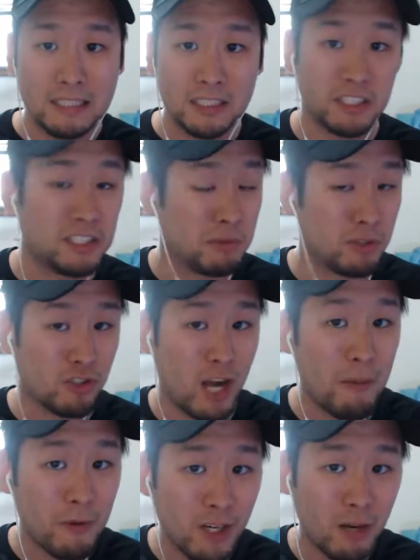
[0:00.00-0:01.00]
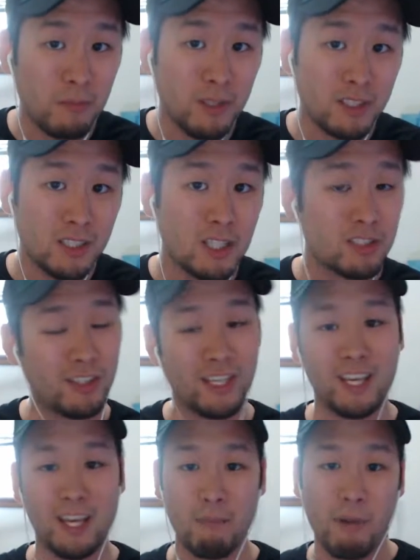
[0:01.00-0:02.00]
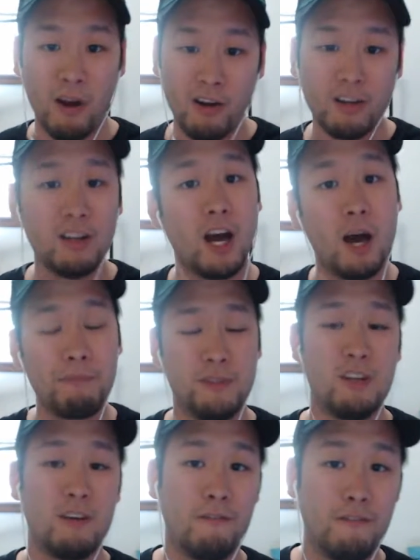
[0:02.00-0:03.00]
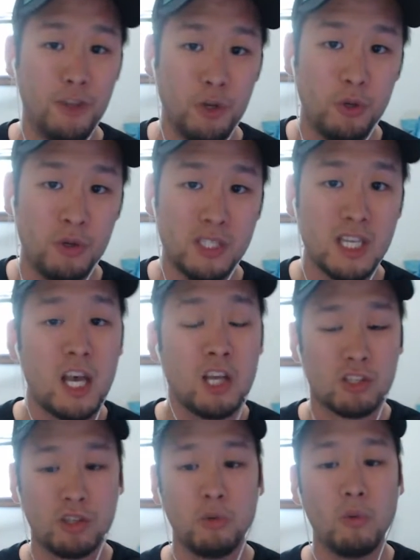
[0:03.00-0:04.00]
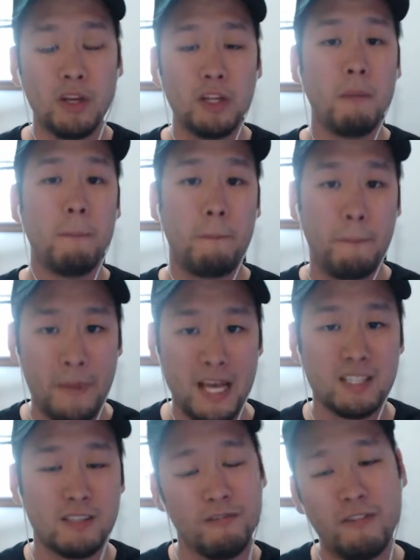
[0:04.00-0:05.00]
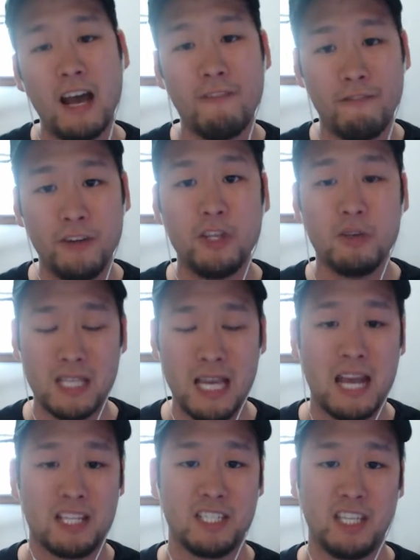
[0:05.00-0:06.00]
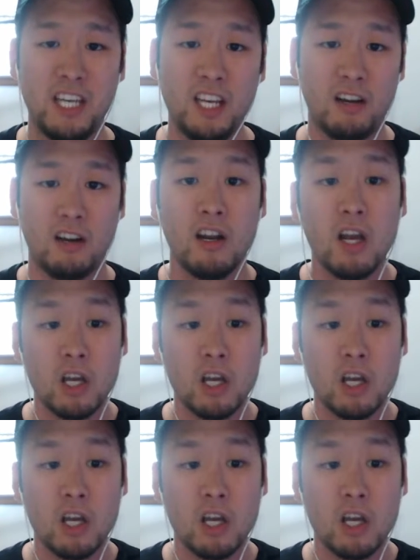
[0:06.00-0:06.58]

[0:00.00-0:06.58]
their subscriber numbers so they can get partnered, up their views. So you want your best 5 videos actually here.